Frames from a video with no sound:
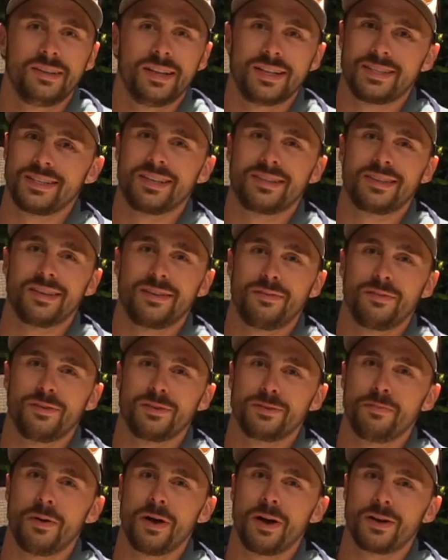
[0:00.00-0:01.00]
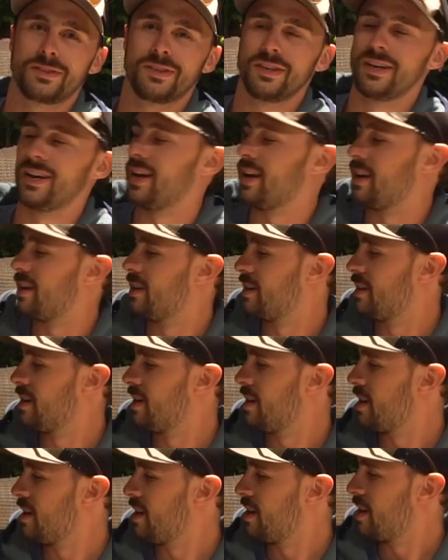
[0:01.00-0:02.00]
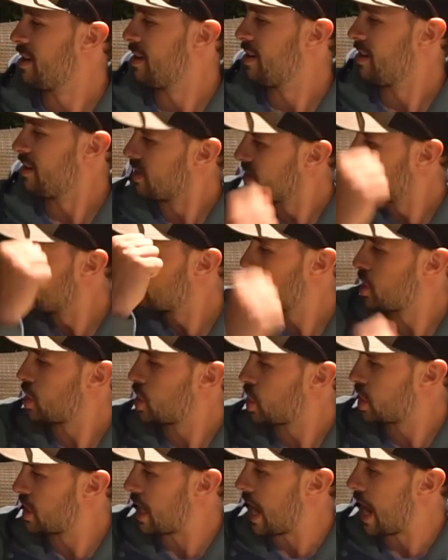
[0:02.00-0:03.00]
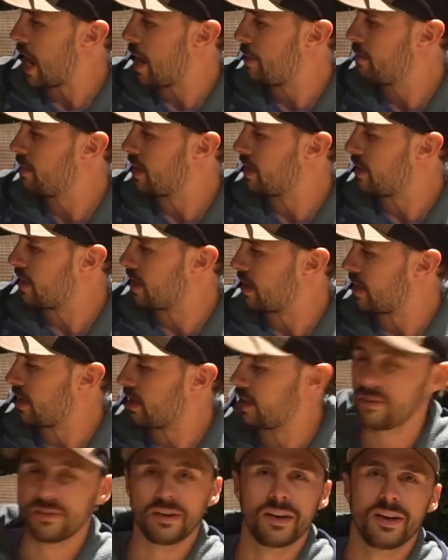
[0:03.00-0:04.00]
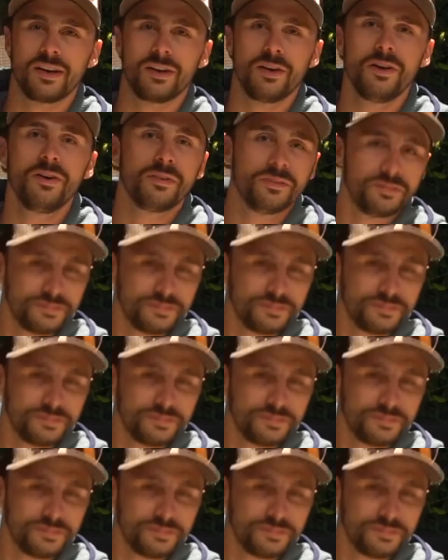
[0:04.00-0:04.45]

let's get this first box stabbed and ready to go.